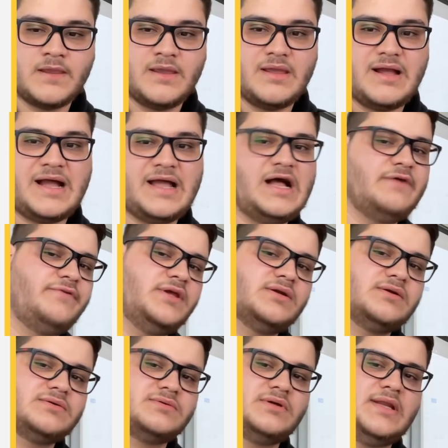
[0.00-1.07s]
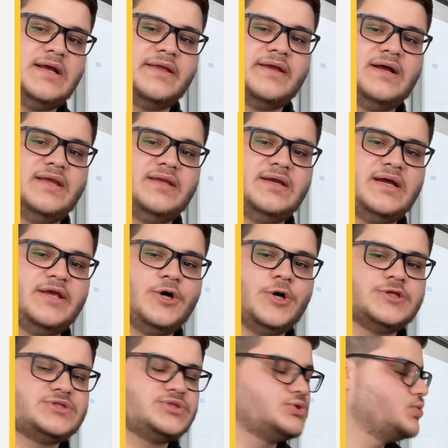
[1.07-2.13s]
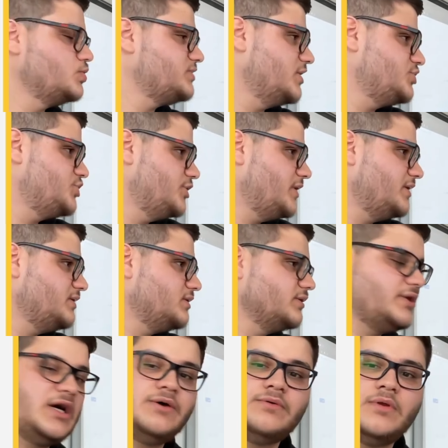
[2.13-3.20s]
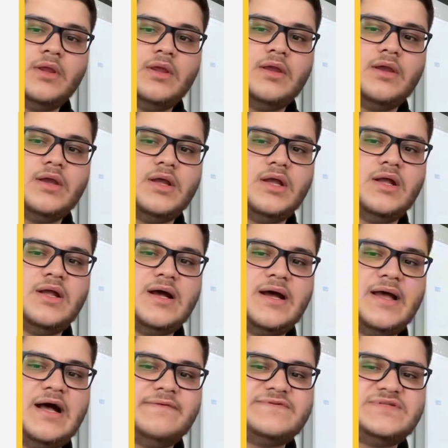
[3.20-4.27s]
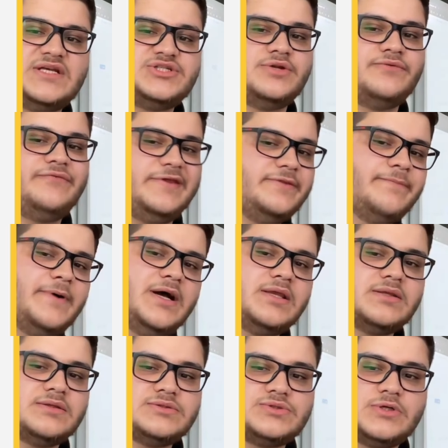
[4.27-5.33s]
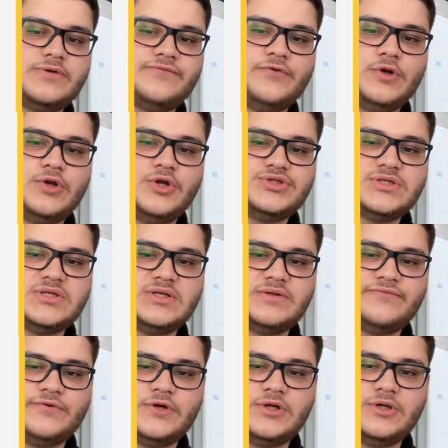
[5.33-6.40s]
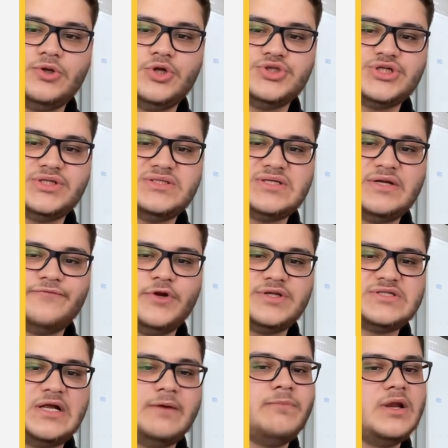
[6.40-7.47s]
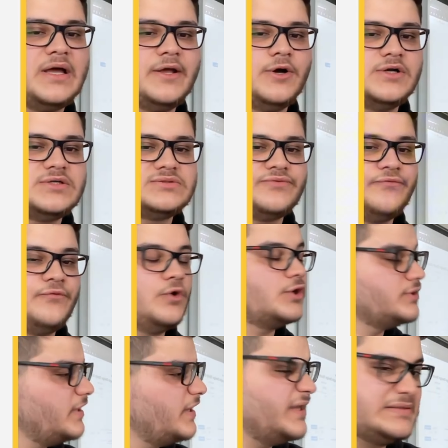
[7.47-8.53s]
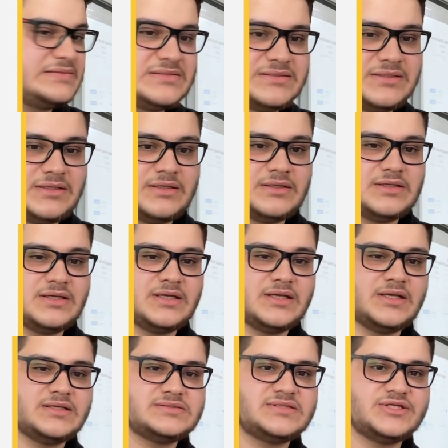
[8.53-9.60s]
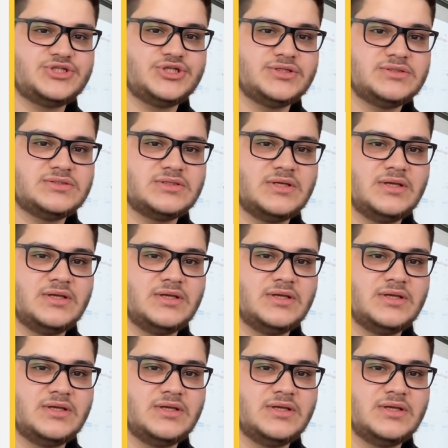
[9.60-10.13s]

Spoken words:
I have here, like I host 2 sessions until now. I have session feedback. So for logic design, for example, I host 4 days sessions.